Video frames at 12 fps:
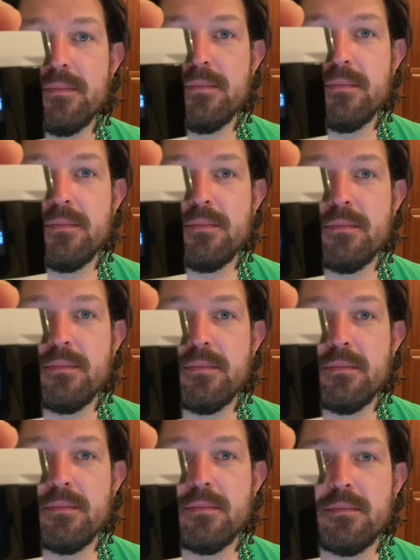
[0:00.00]

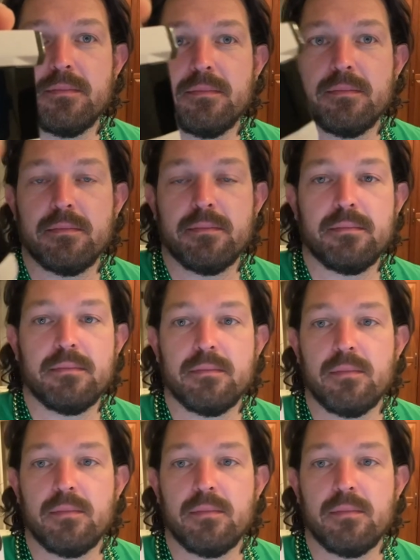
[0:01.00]
(silence)